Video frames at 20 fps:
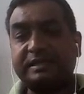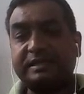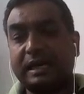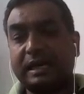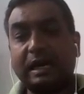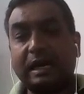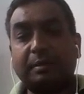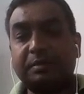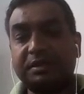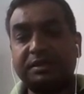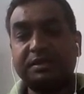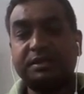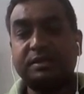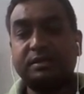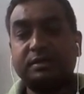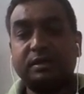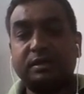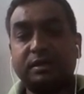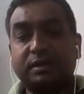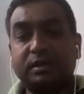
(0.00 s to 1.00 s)

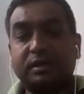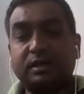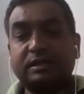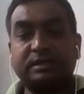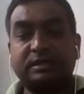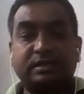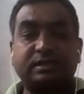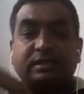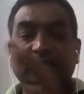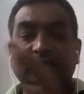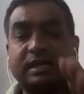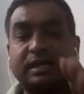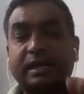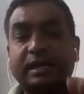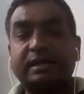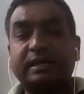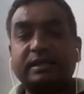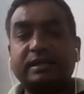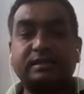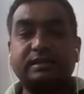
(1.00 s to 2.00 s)
syllabus is
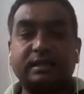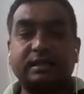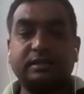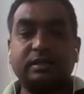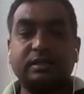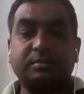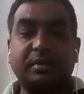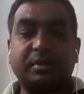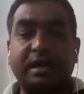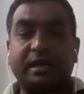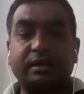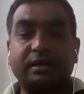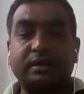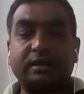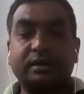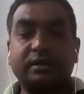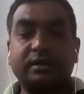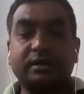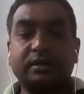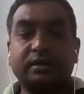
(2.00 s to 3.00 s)
designed in such a
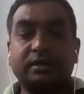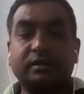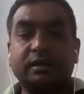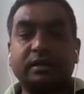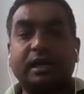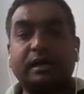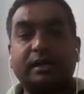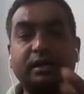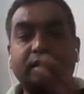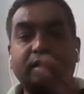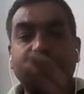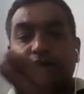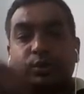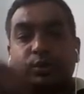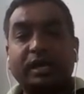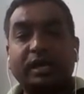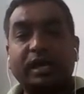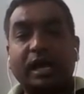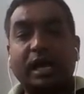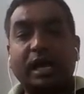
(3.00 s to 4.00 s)
manner that you
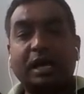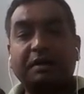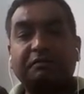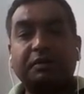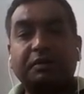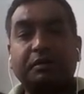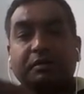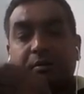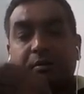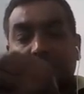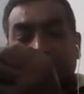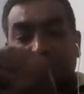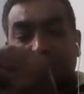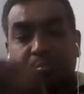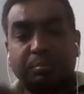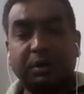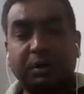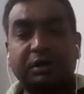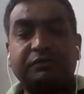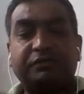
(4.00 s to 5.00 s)
can have a
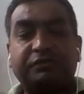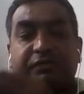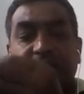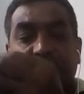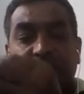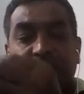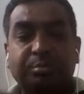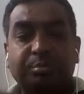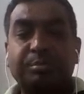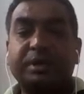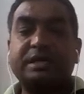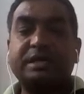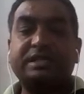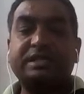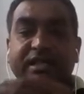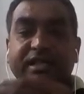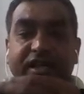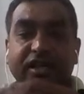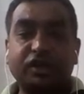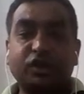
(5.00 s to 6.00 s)
perfect
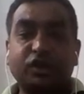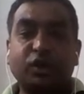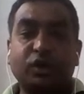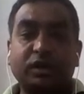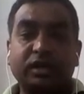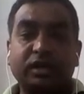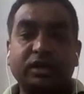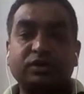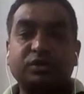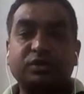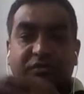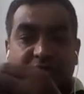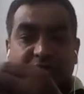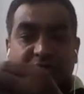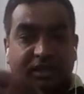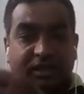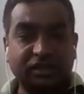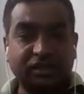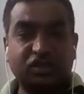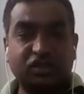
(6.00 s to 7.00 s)
basic knowledge of
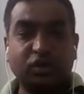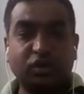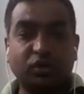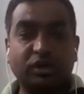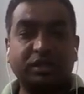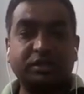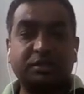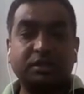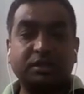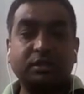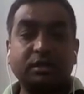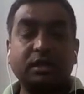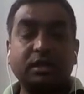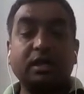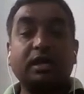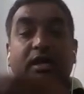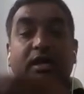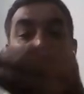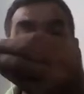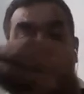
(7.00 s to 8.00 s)
the installation
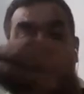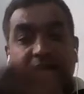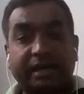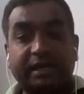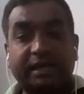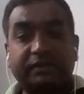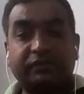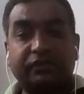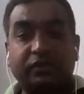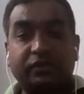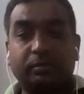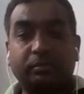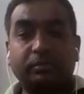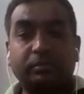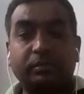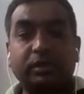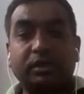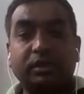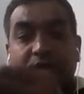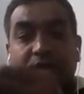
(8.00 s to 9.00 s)
right
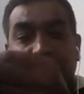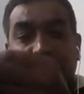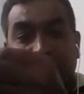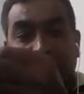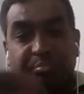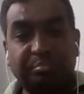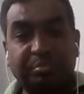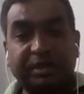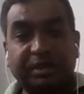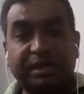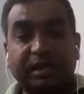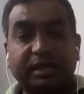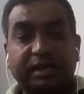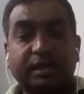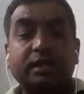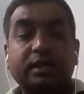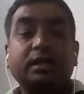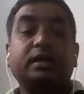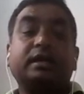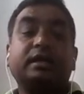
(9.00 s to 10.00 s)
from the
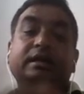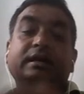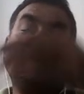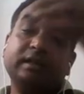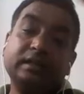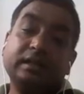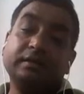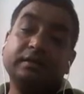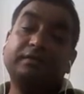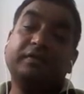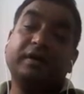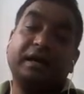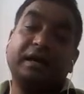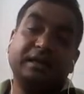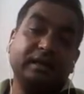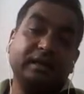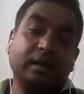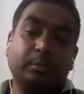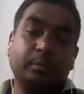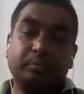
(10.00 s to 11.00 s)
beginning till the
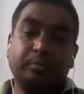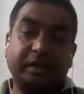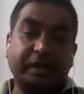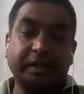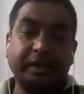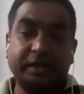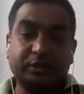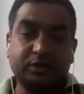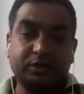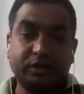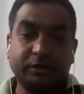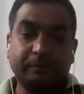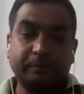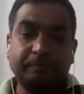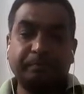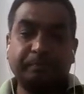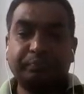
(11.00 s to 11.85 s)
final application.